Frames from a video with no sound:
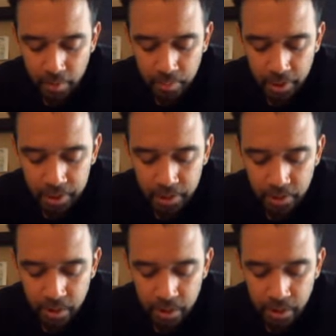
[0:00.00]
Air
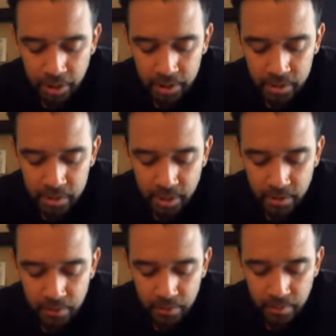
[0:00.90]
pressure is
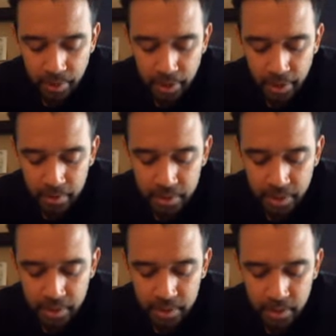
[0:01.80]
sent from the air
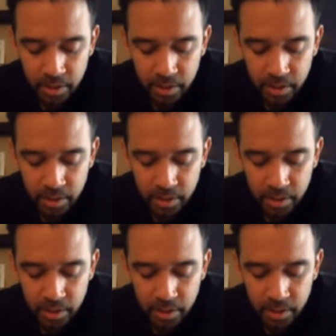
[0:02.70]
tanks